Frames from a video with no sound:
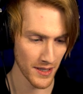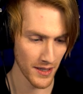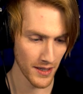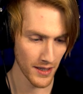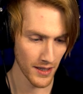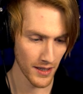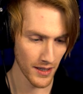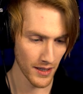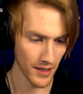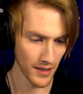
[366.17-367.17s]
All
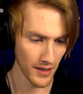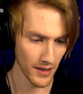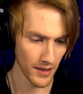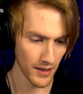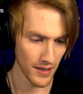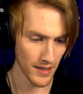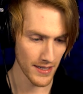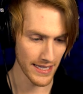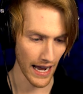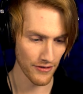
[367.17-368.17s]
right, I'm
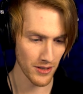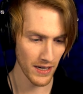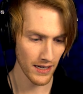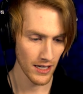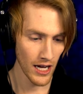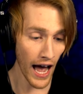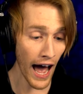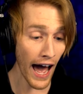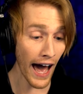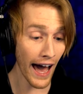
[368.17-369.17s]
working See after on me? Cypher.
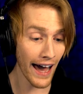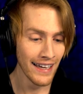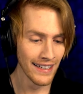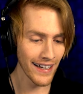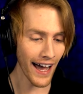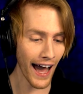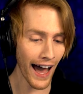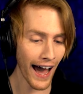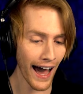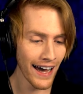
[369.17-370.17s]
Ah!
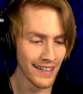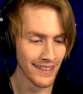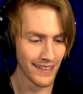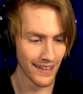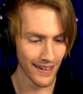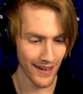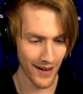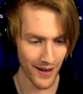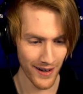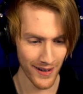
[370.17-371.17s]
Ah!
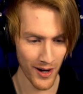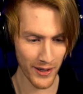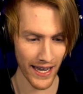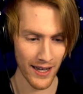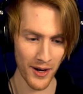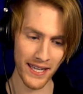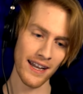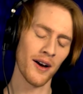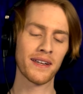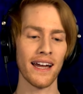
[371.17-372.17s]
Okay,
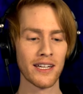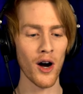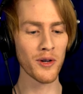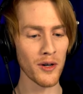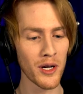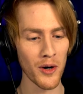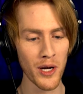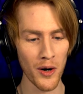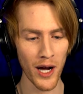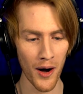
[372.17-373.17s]
okay, okay. Go, go, go,
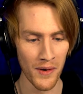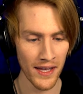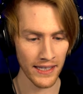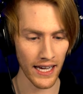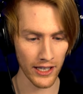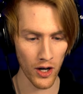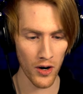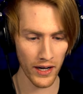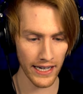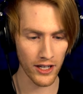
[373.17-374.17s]
go, go. Gotta
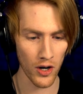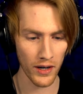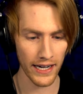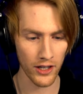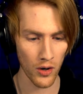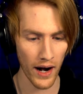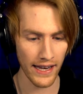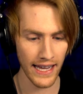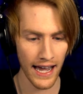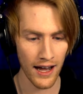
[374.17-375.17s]
go, gotta go, gotta go
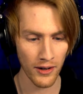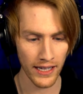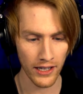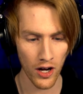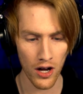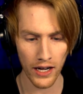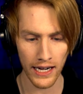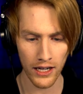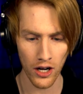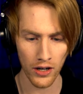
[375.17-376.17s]
right now. Gotta go,
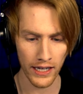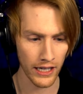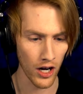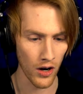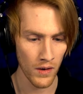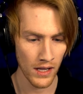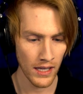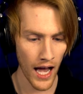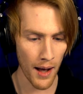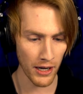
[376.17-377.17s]
gotta go, gotta go.
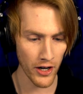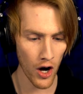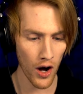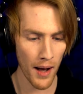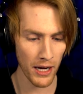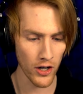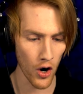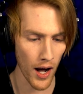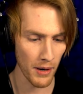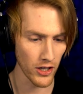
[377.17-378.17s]
How about no? How about
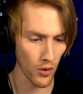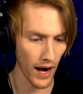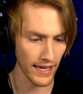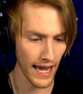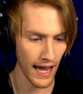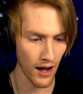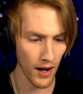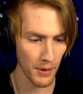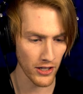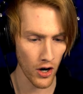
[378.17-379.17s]
no? How about no right now?
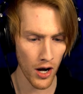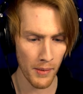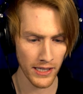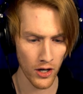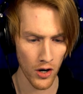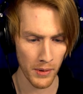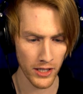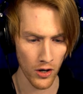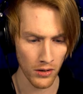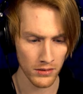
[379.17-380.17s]
How about no? How about no? How about
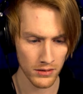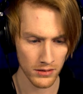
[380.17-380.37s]
no?